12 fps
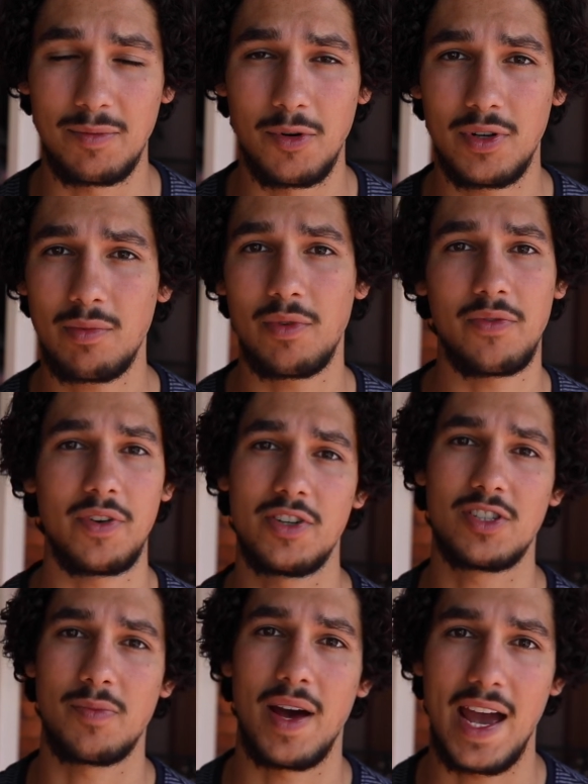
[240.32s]
in the morning, we
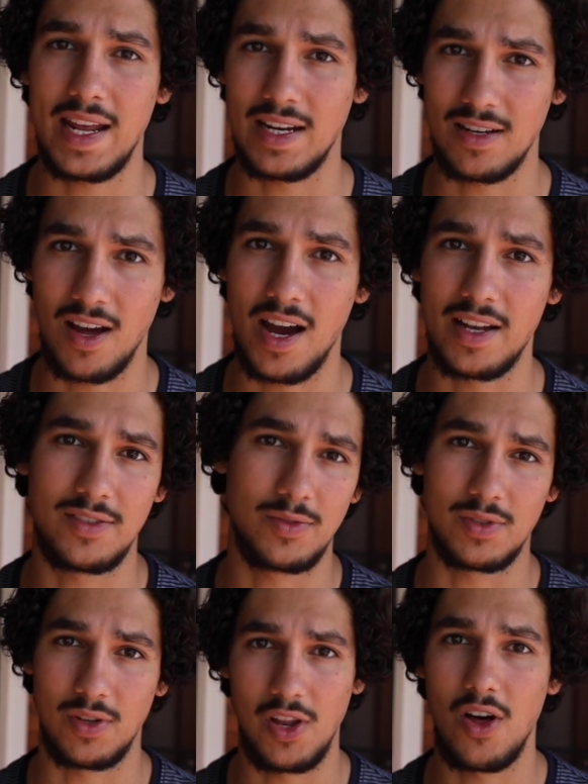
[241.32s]
finished about 8 at night. So
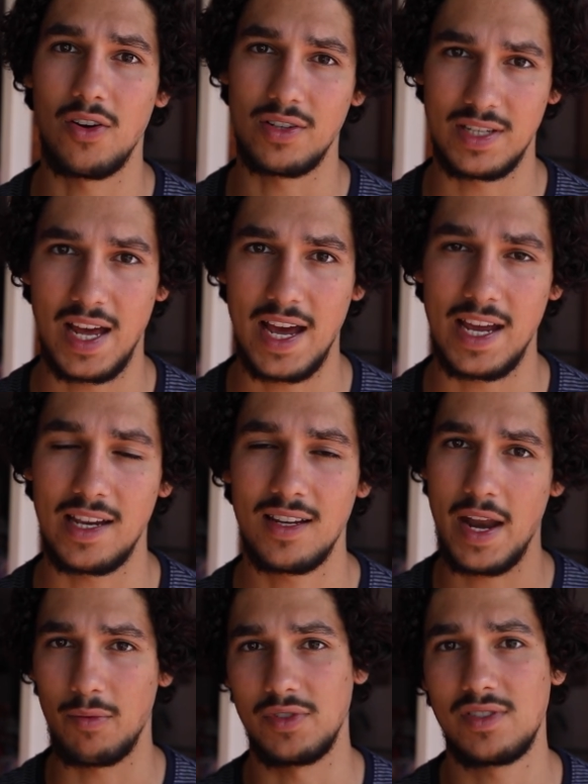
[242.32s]
it was a long day,
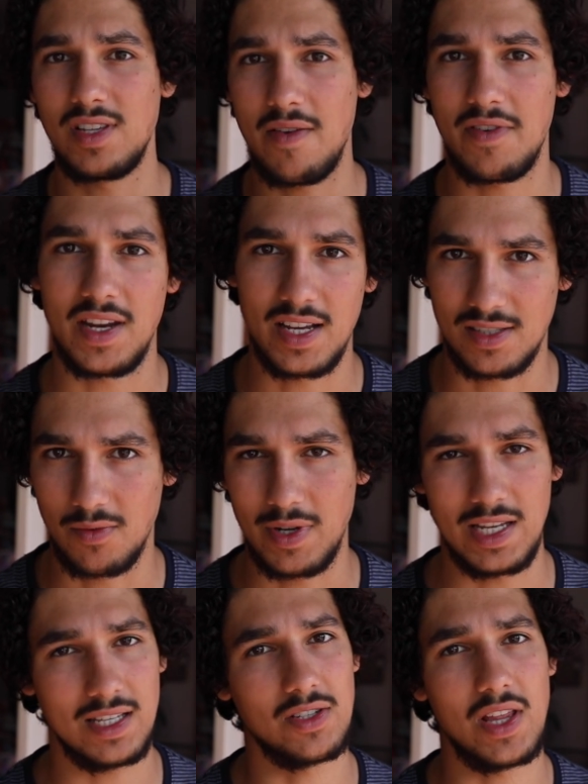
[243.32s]
and it was 7 days a
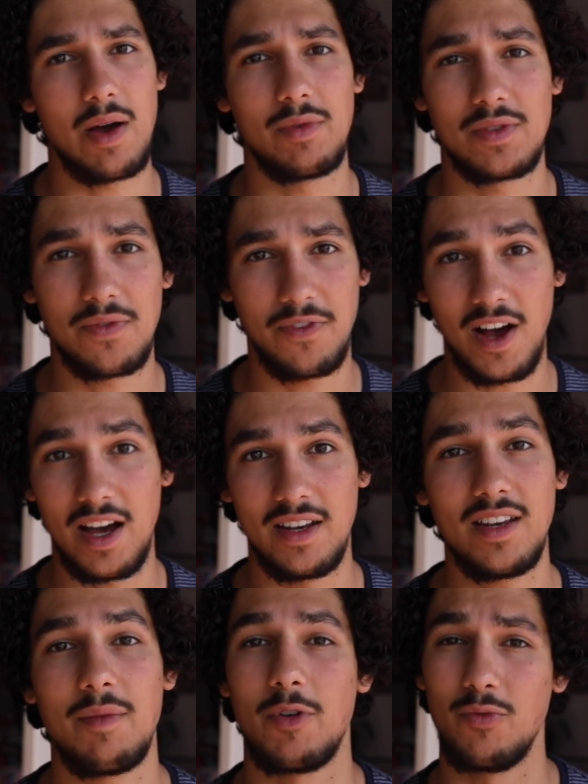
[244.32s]
week. So that was
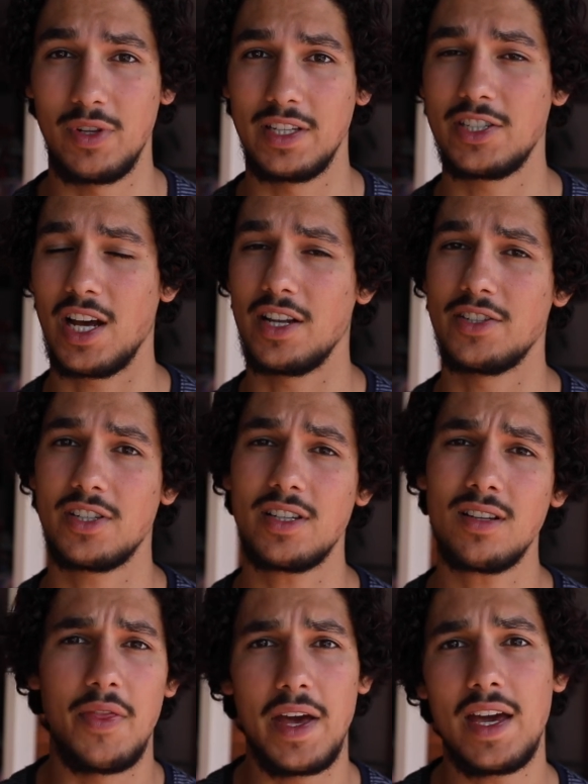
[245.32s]
fun, but really
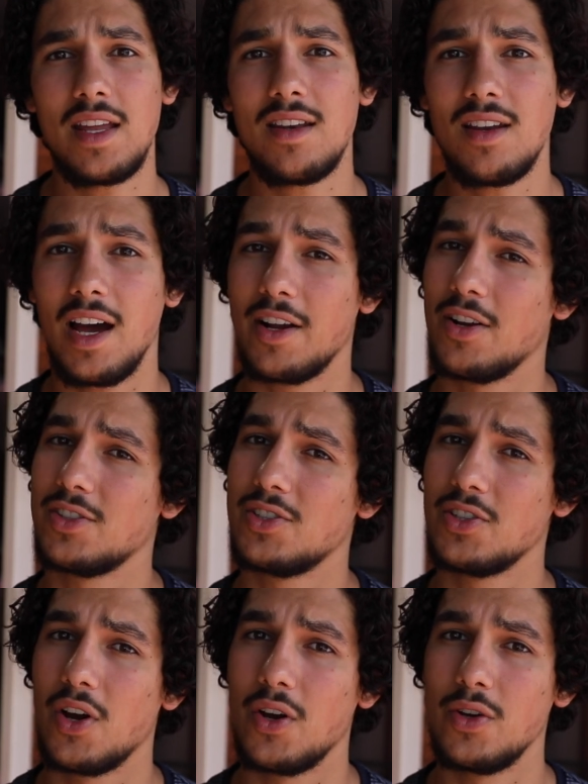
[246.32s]
challenging. Then I got
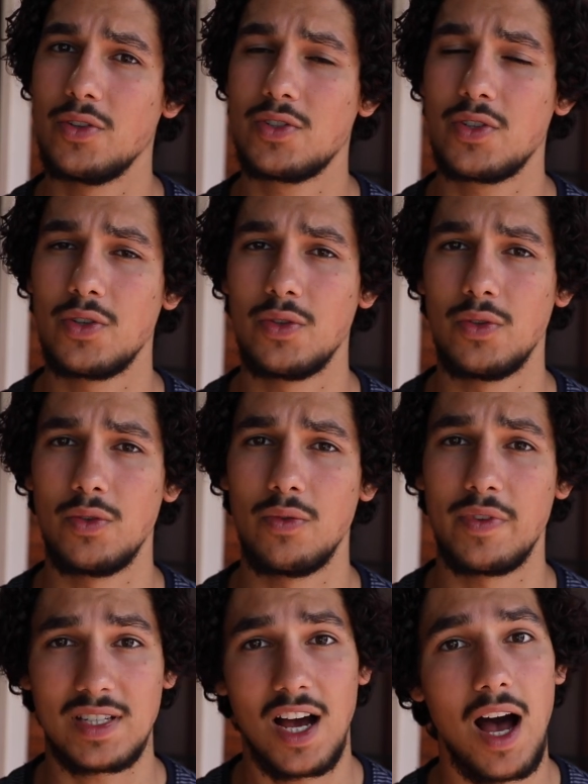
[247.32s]
to go to
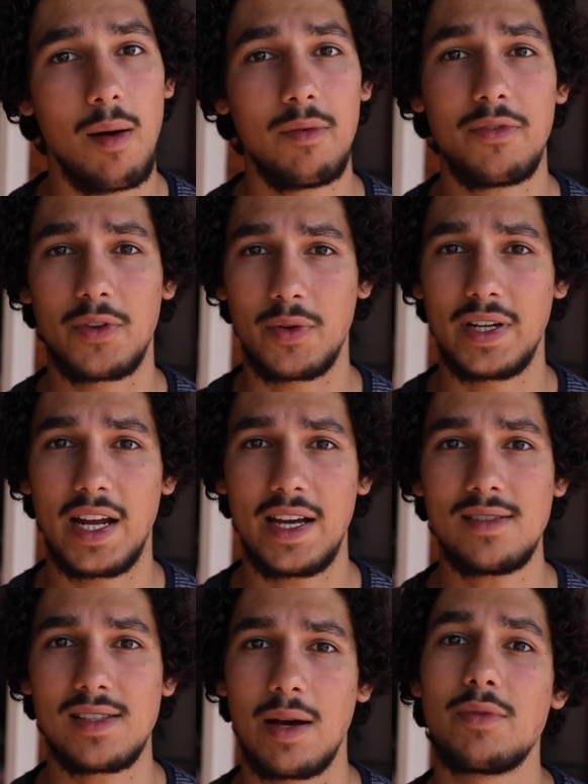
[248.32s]
Victor Harbour for 3
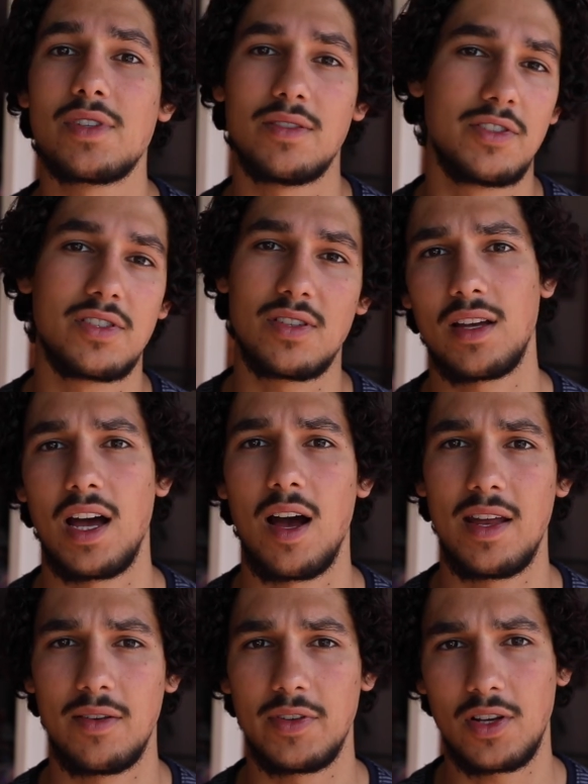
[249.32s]
days. That was just
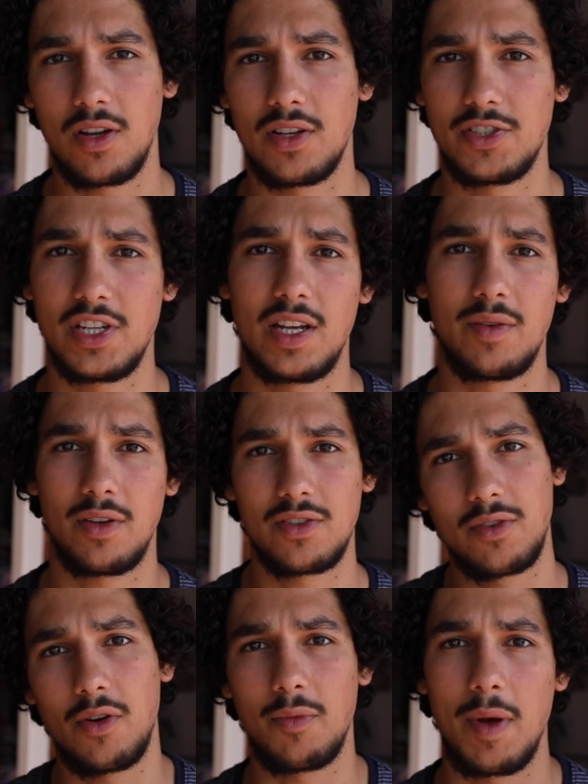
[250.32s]
end of ecology, and got
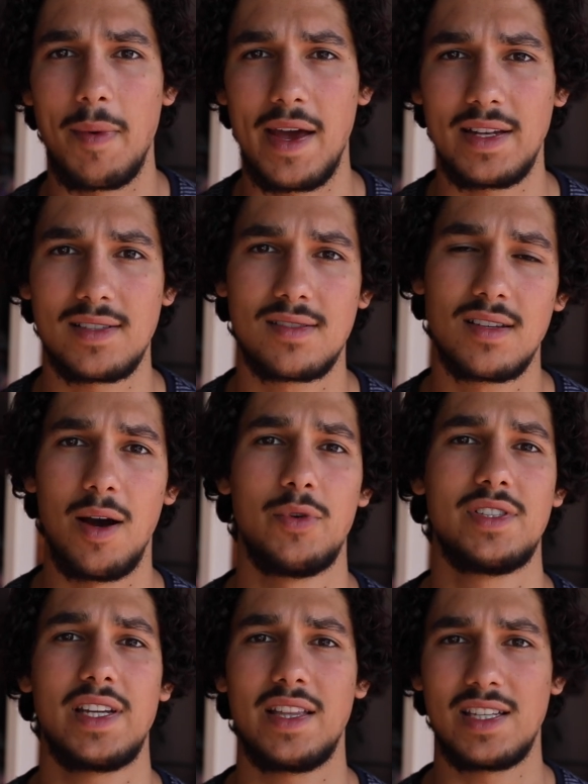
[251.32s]
to go with my mates.
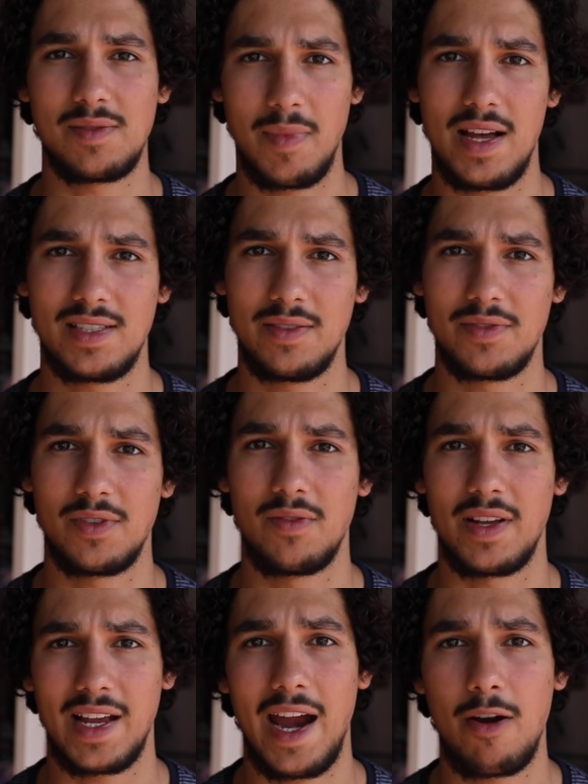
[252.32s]
We stayed in this massive sort
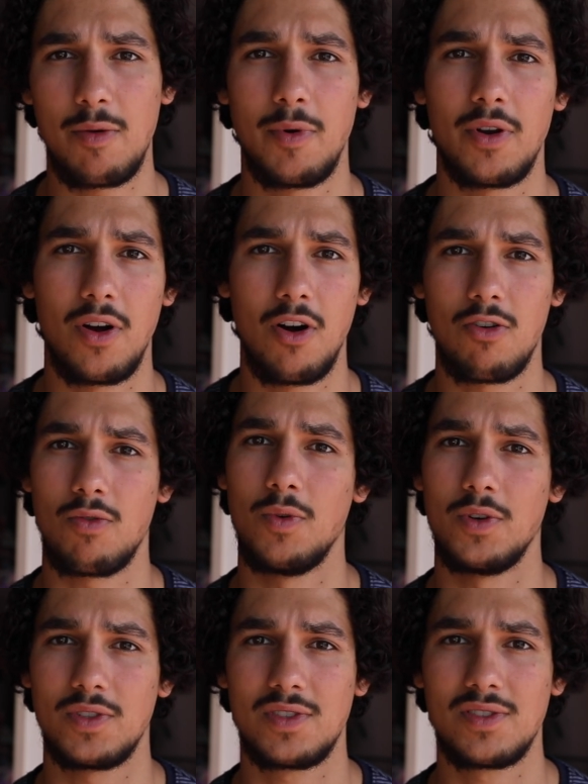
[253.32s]
of like Harry Potter
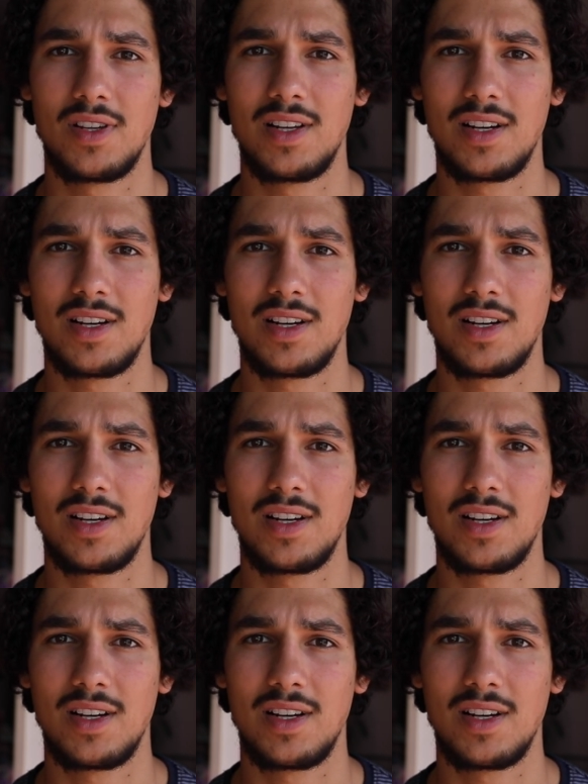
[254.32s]
Hogwarts